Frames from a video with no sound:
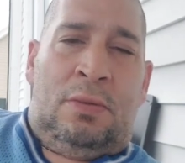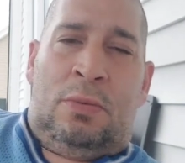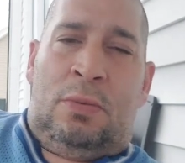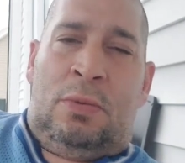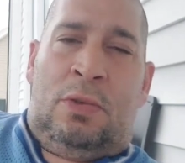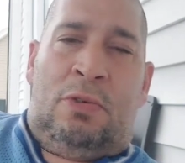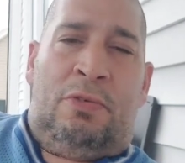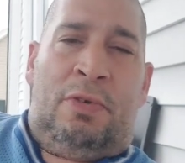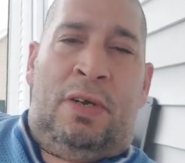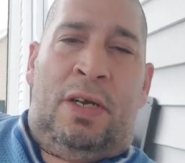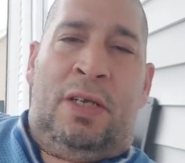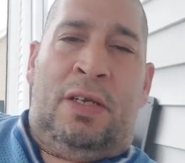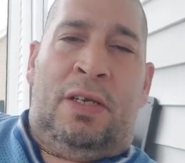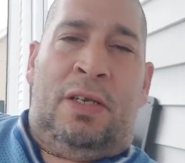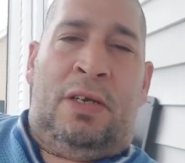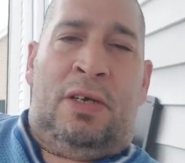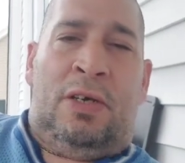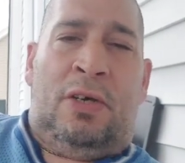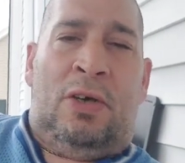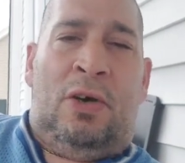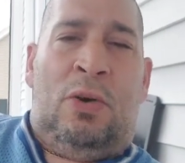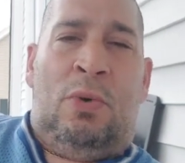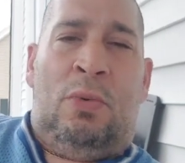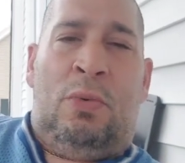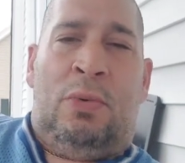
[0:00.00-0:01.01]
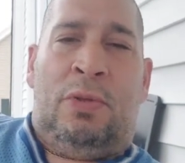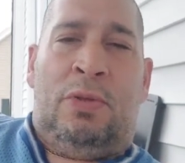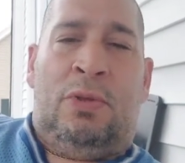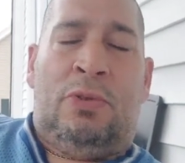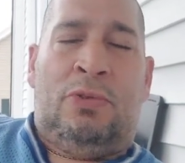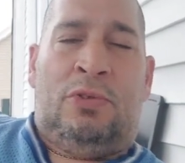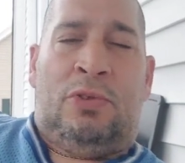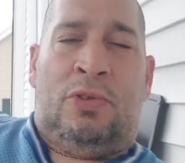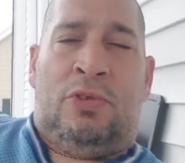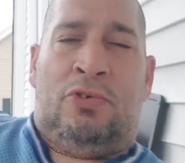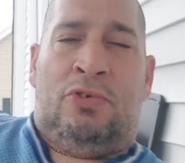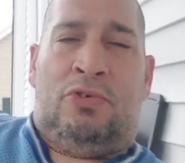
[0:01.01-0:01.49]
we're ready to go when
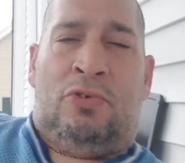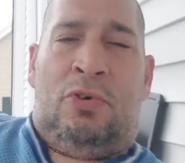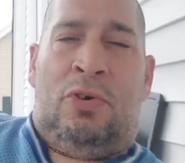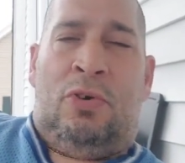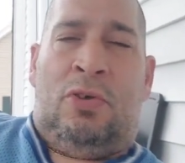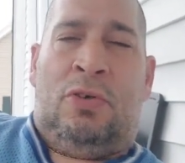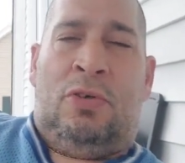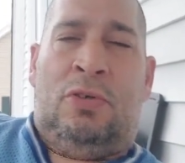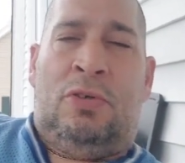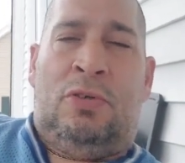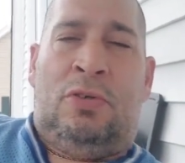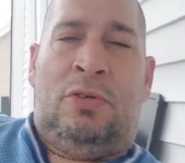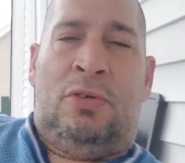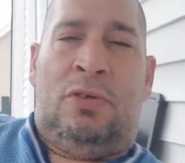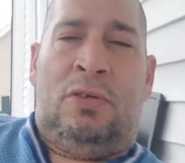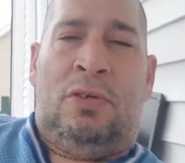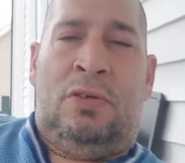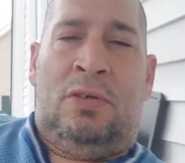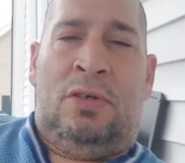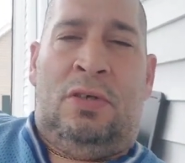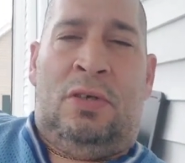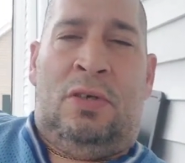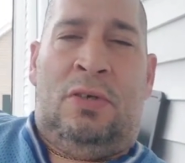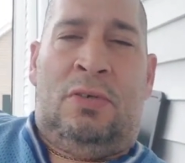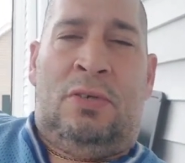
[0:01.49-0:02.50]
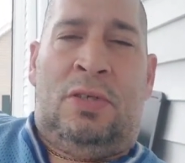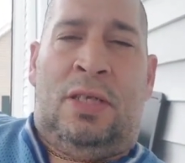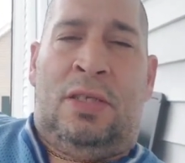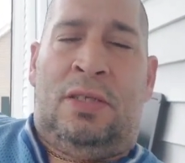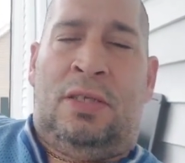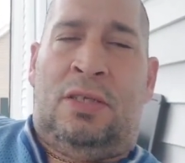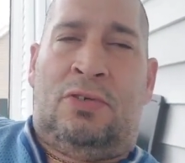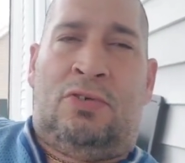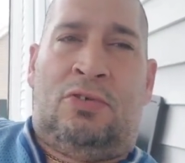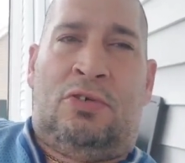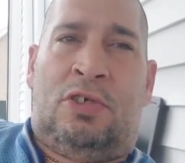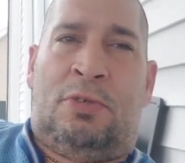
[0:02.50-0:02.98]
lose a draw you know
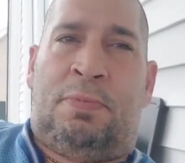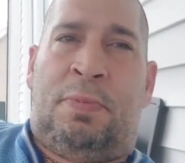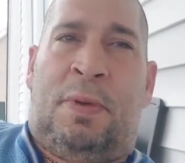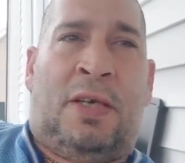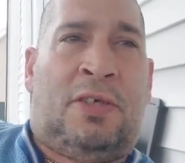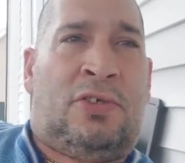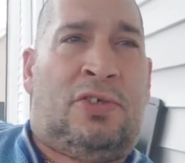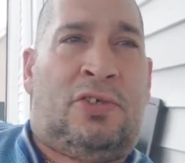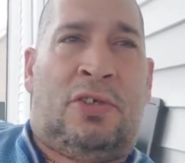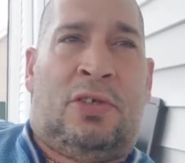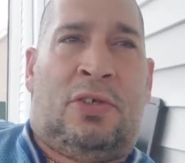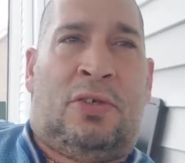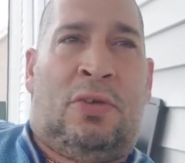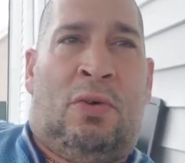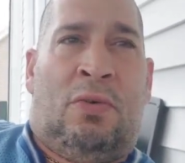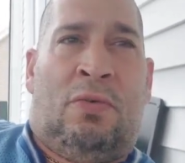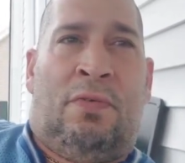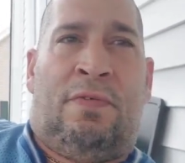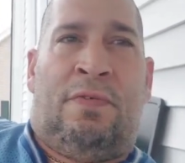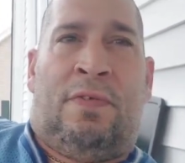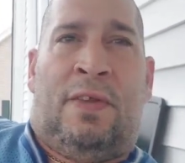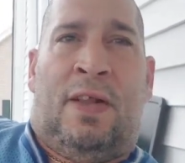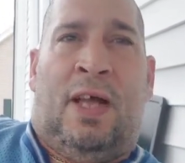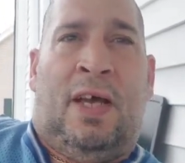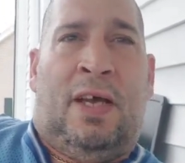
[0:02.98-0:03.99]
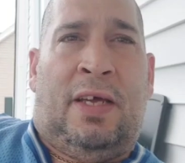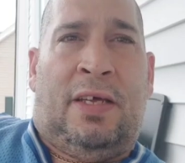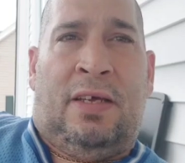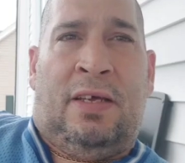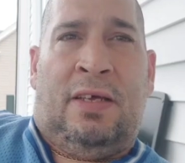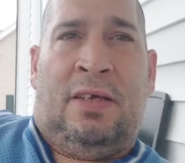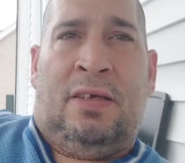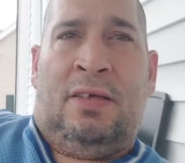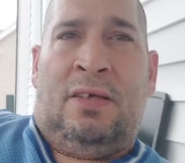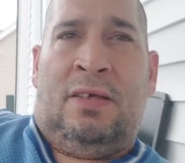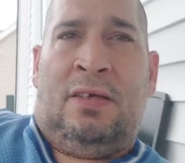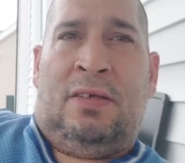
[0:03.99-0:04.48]
that disrespect shit don't fly.
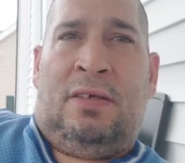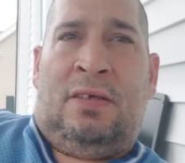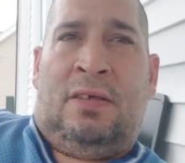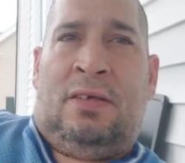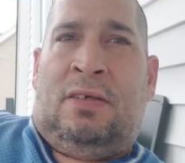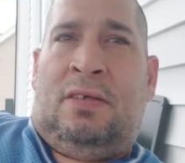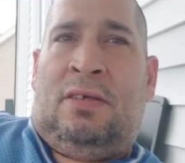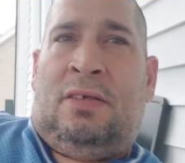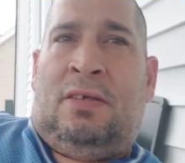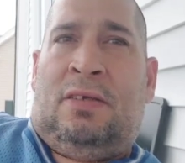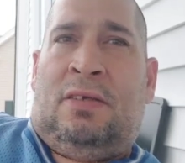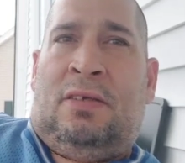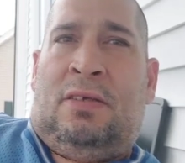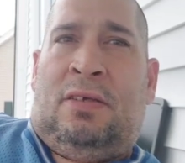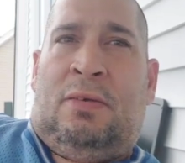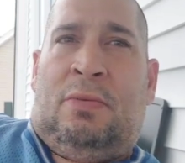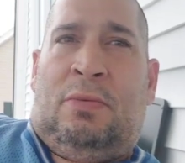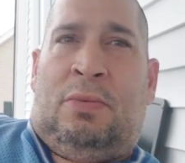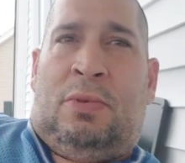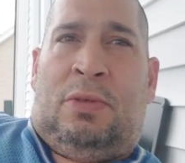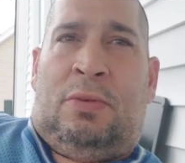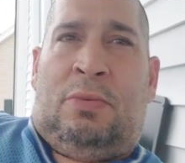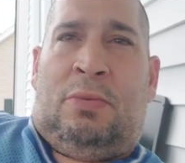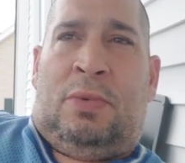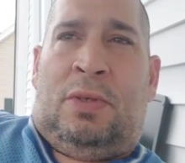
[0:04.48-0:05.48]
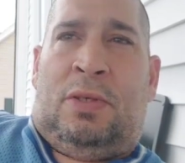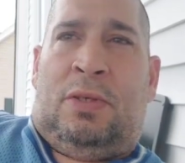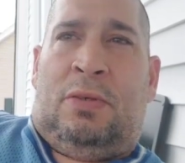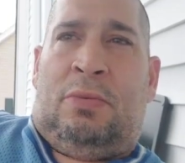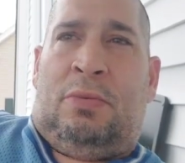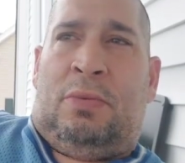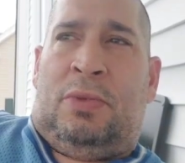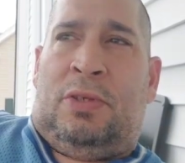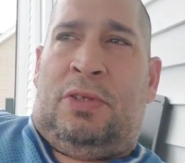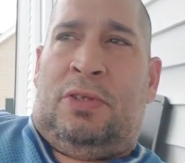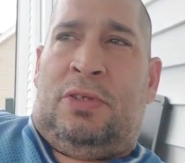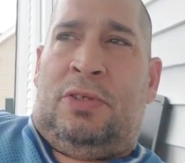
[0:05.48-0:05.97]
When
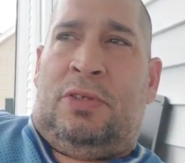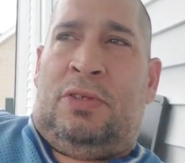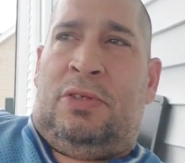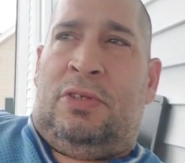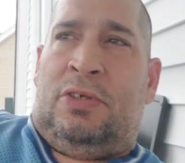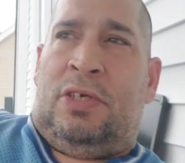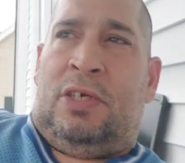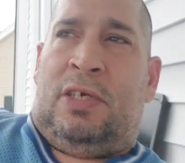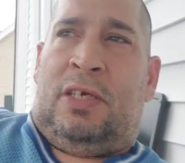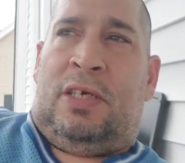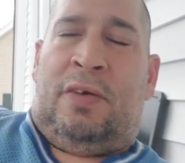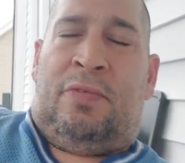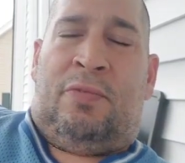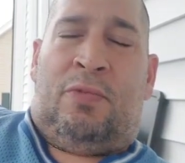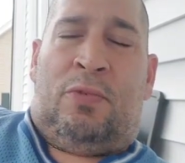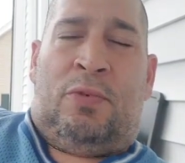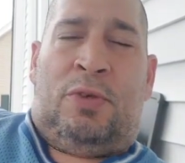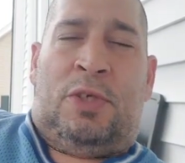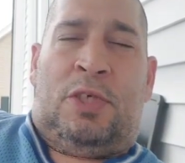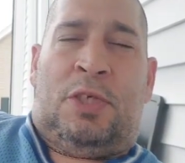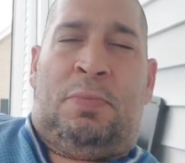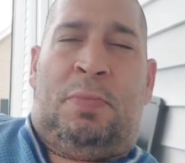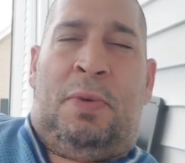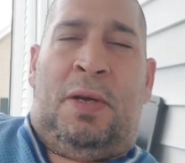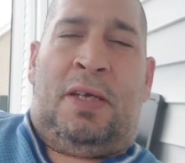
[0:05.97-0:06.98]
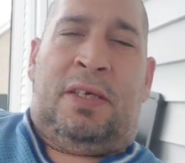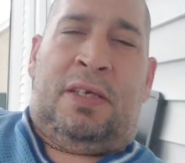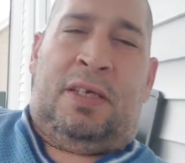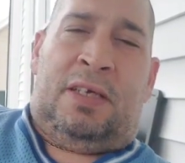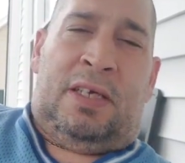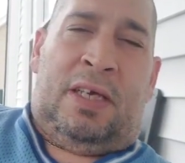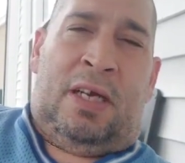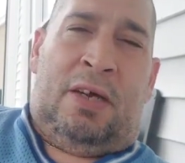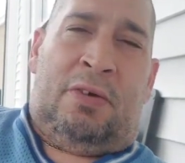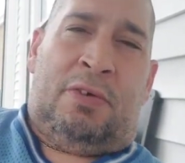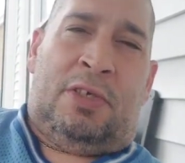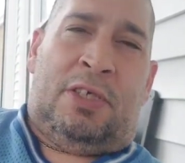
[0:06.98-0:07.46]
when when you give them respect,
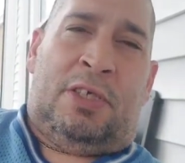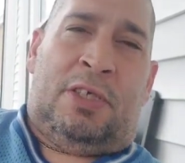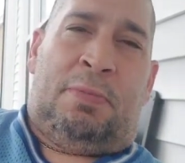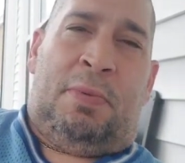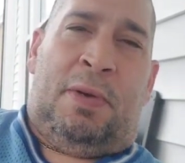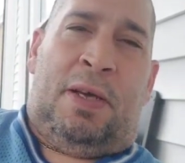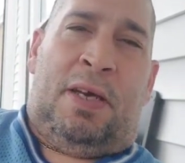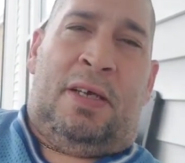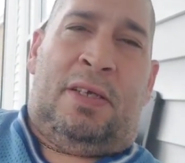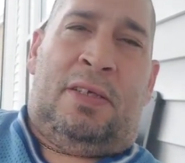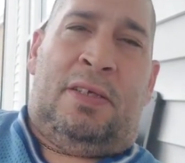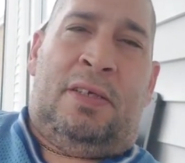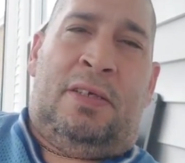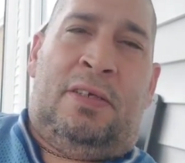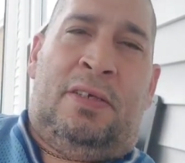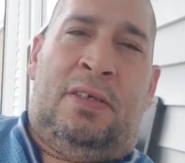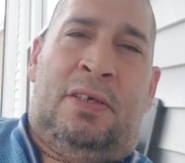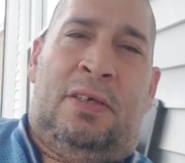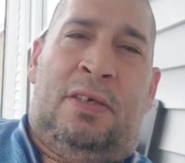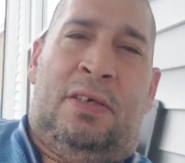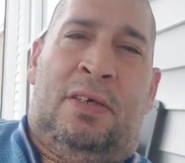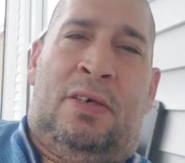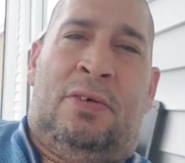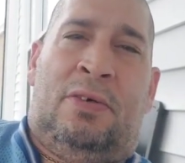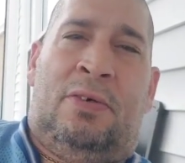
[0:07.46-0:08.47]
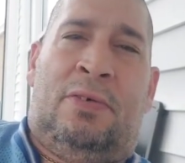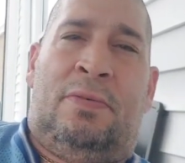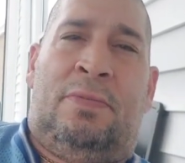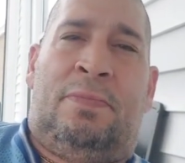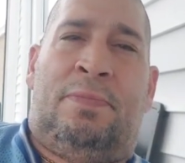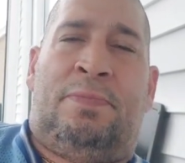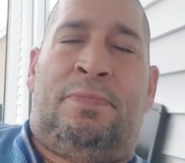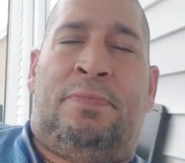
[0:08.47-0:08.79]
you get respect. You know.